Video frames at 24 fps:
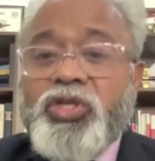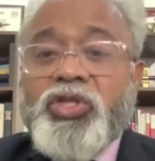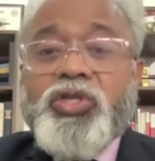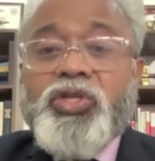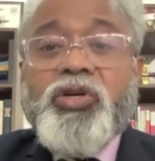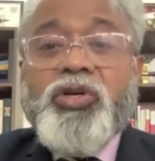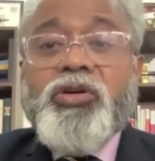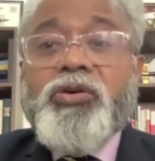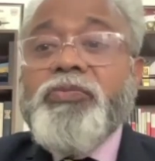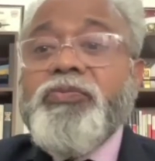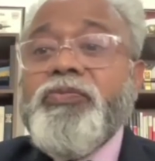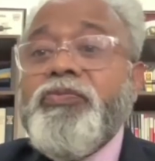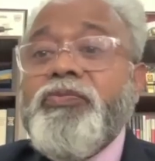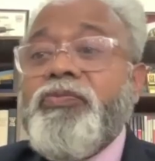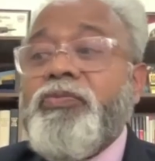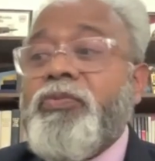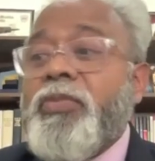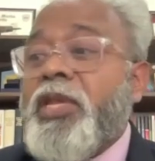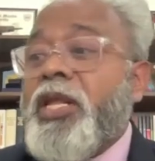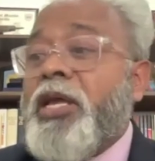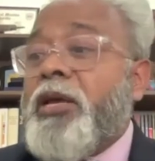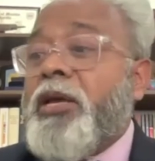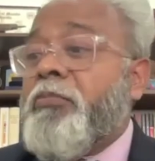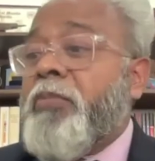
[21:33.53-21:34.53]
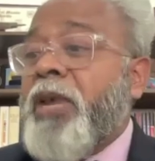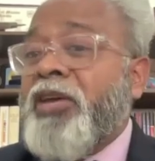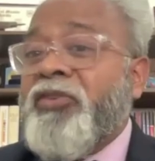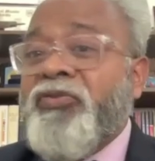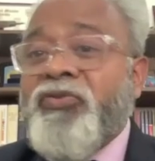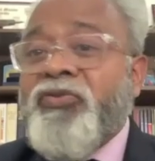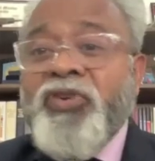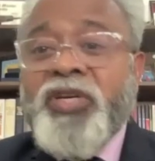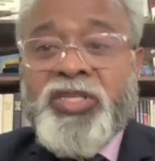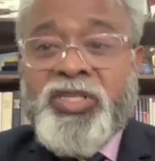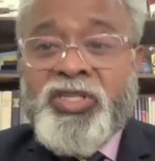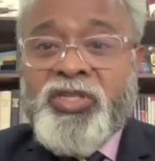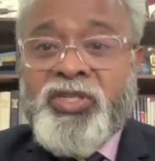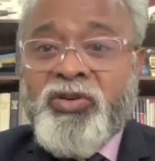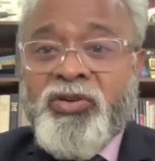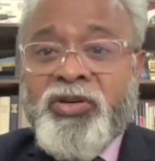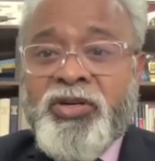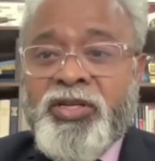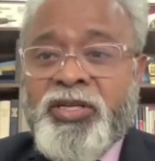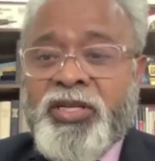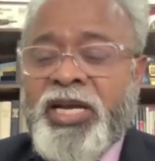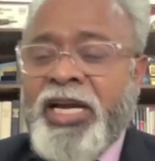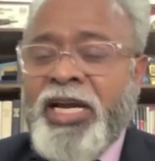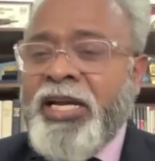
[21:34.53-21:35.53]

So, my first story.